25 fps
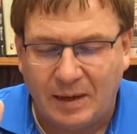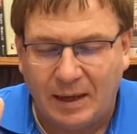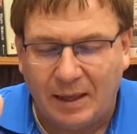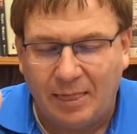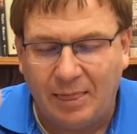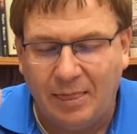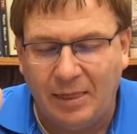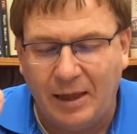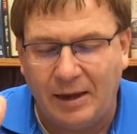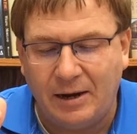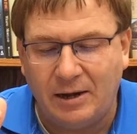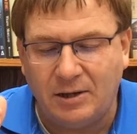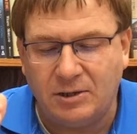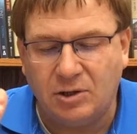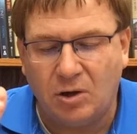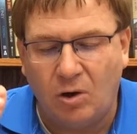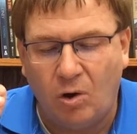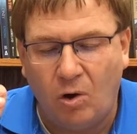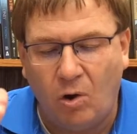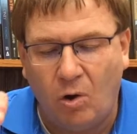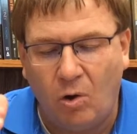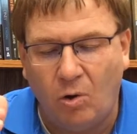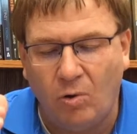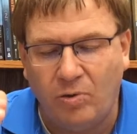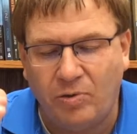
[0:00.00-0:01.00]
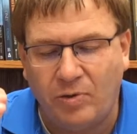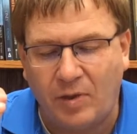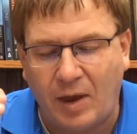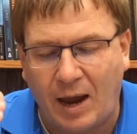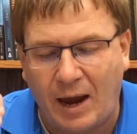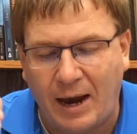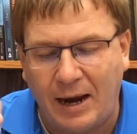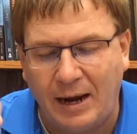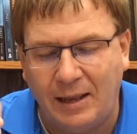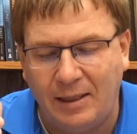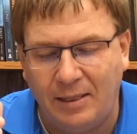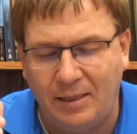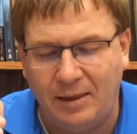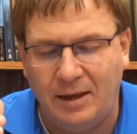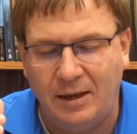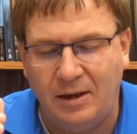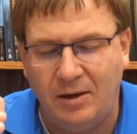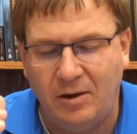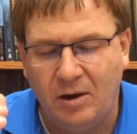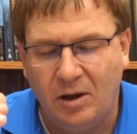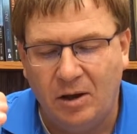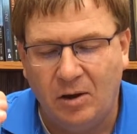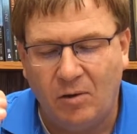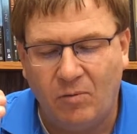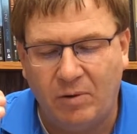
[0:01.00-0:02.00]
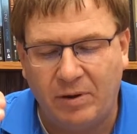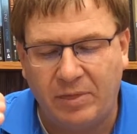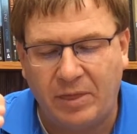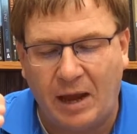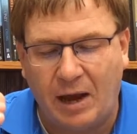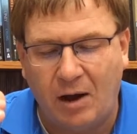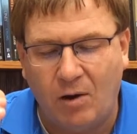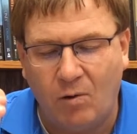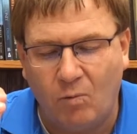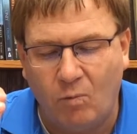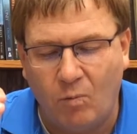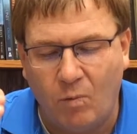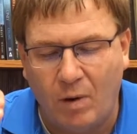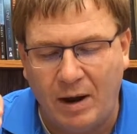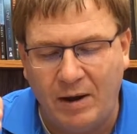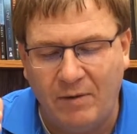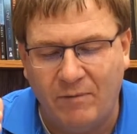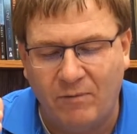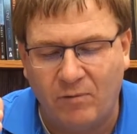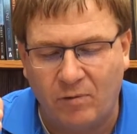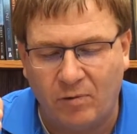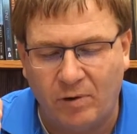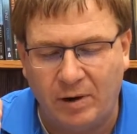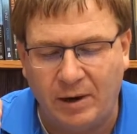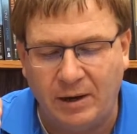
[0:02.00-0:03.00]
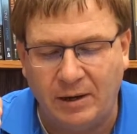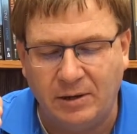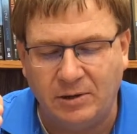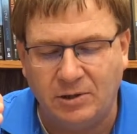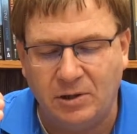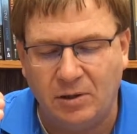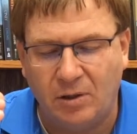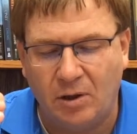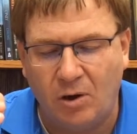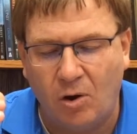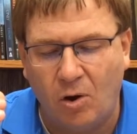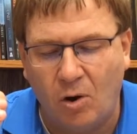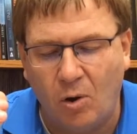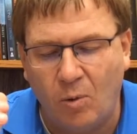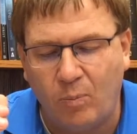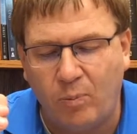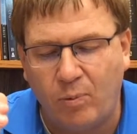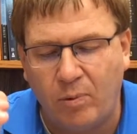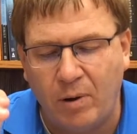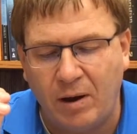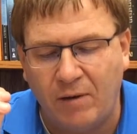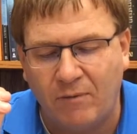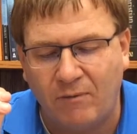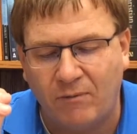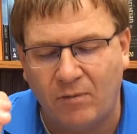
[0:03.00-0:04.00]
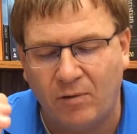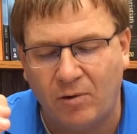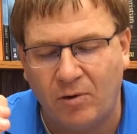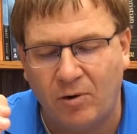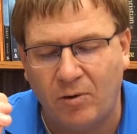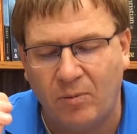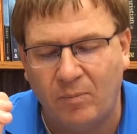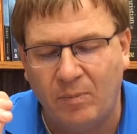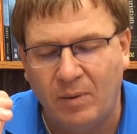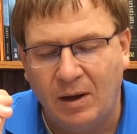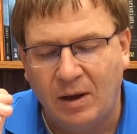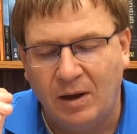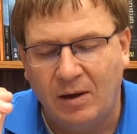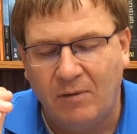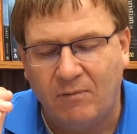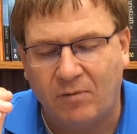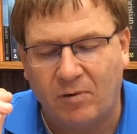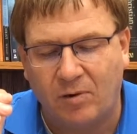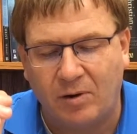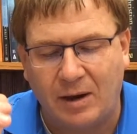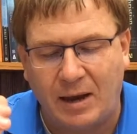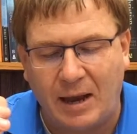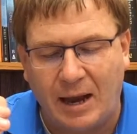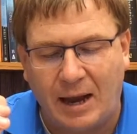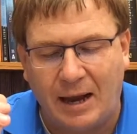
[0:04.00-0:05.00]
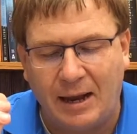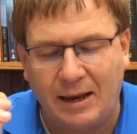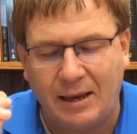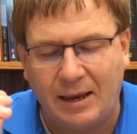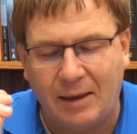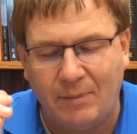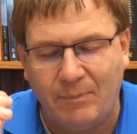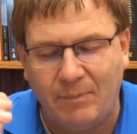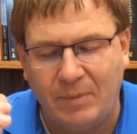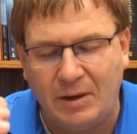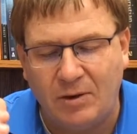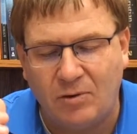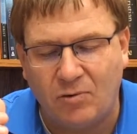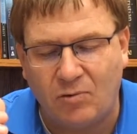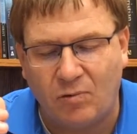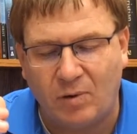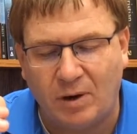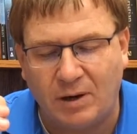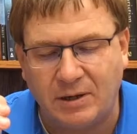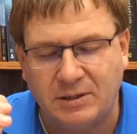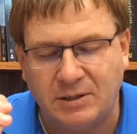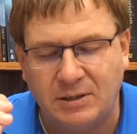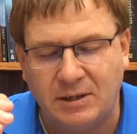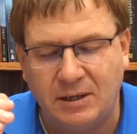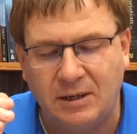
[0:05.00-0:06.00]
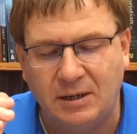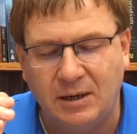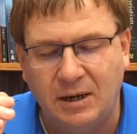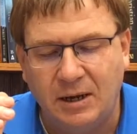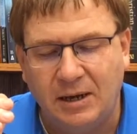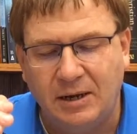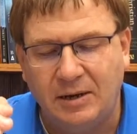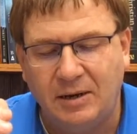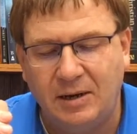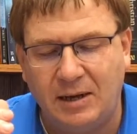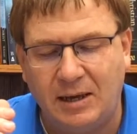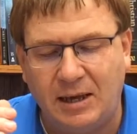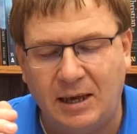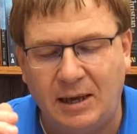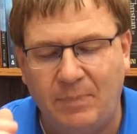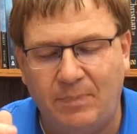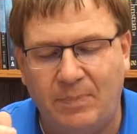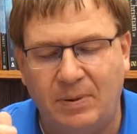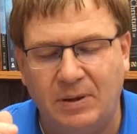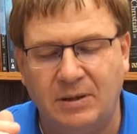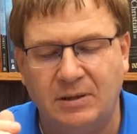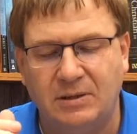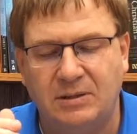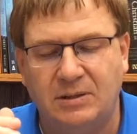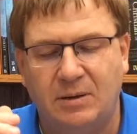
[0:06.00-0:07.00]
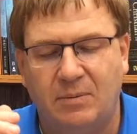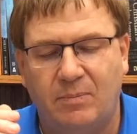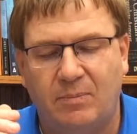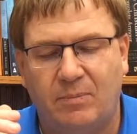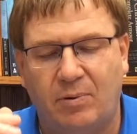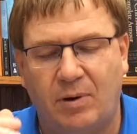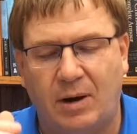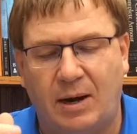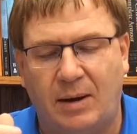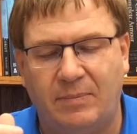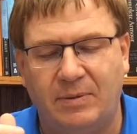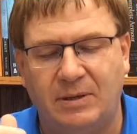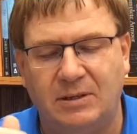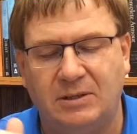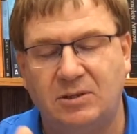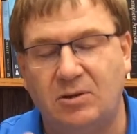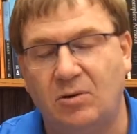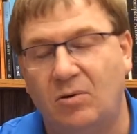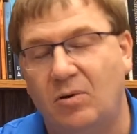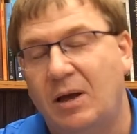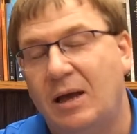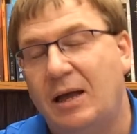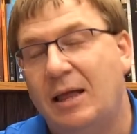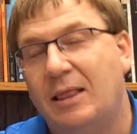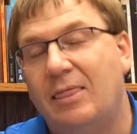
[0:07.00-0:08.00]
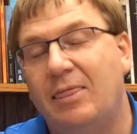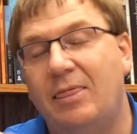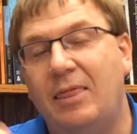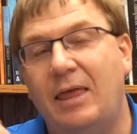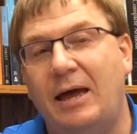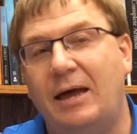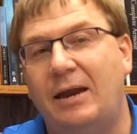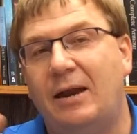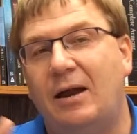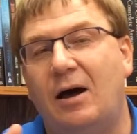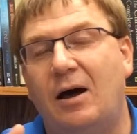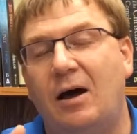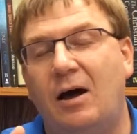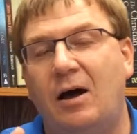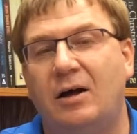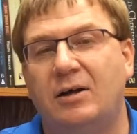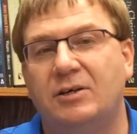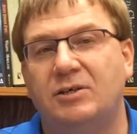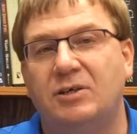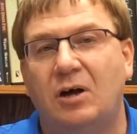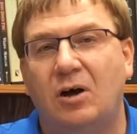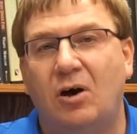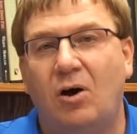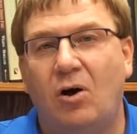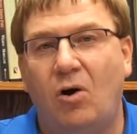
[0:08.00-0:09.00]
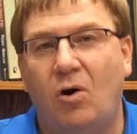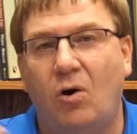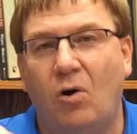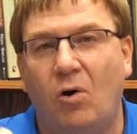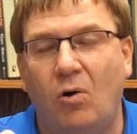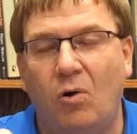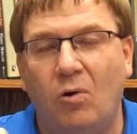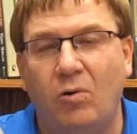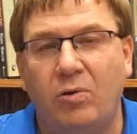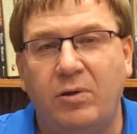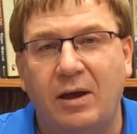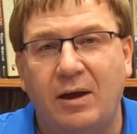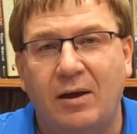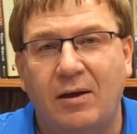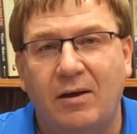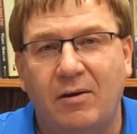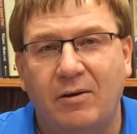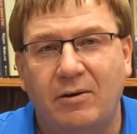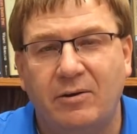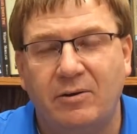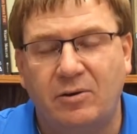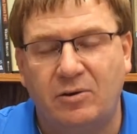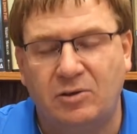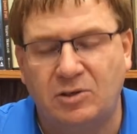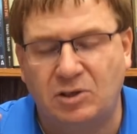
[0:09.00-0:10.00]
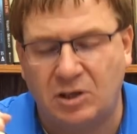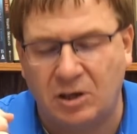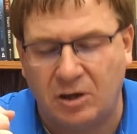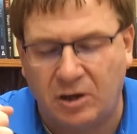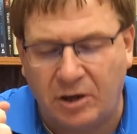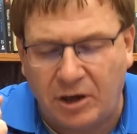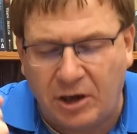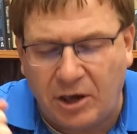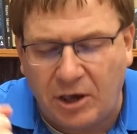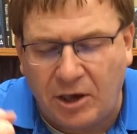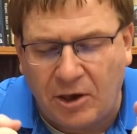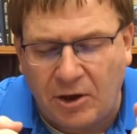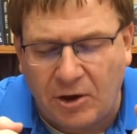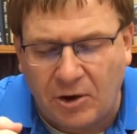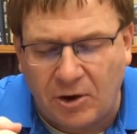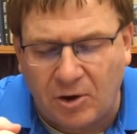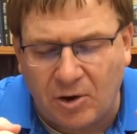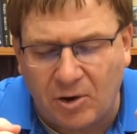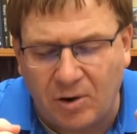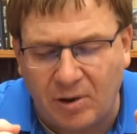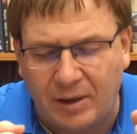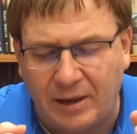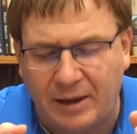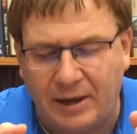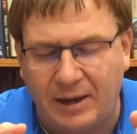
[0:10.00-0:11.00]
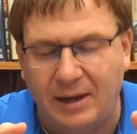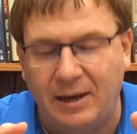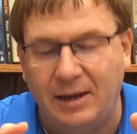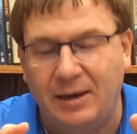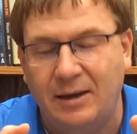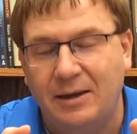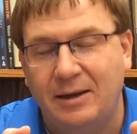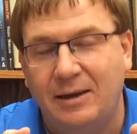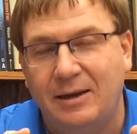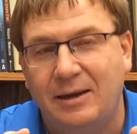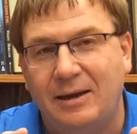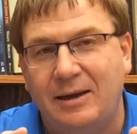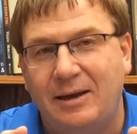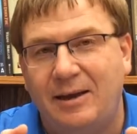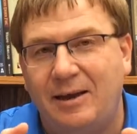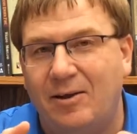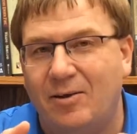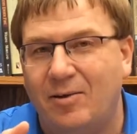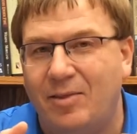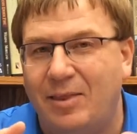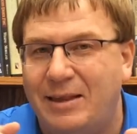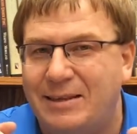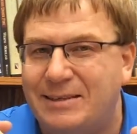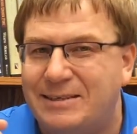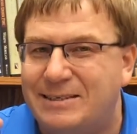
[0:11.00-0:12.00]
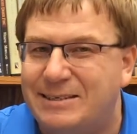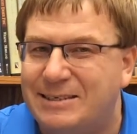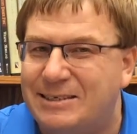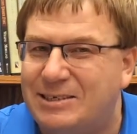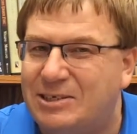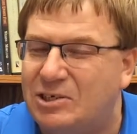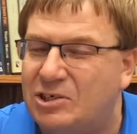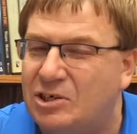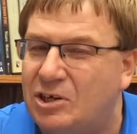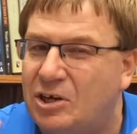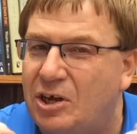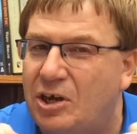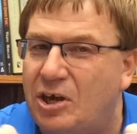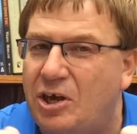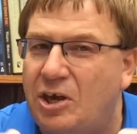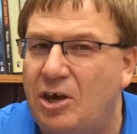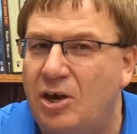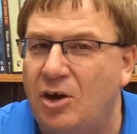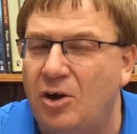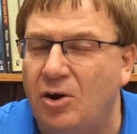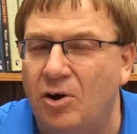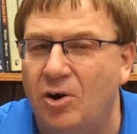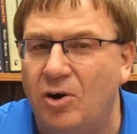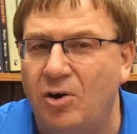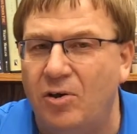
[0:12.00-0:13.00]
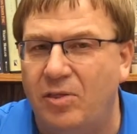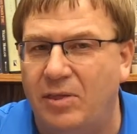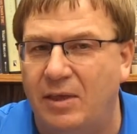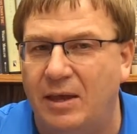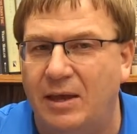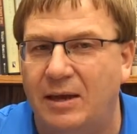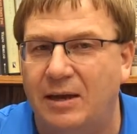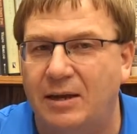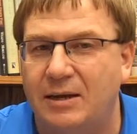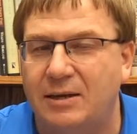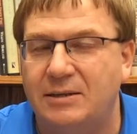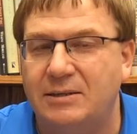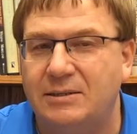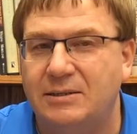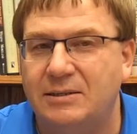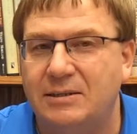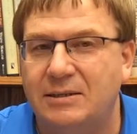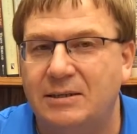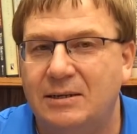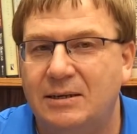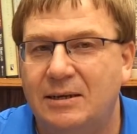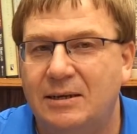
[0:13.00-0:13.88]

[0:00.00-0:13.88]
let us hold tightly without wavering to the hope we affirm, for God can be trusted to keep his promise. So let us hold securely, let's secure this.